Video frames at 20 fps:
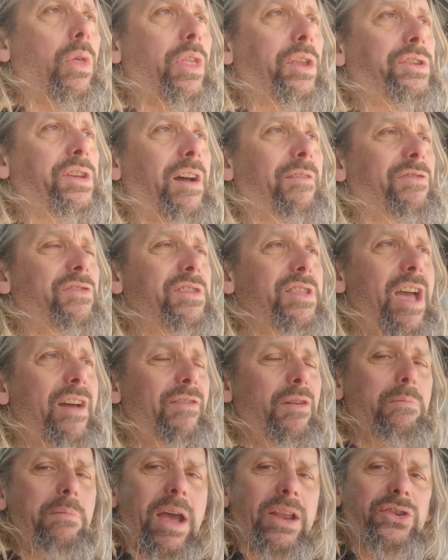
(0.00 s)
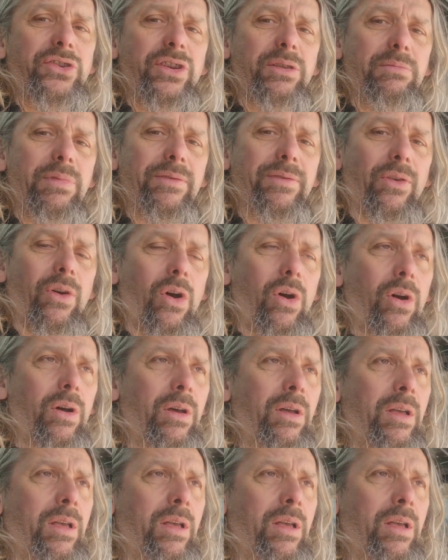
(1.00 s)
that I've never mentioned before,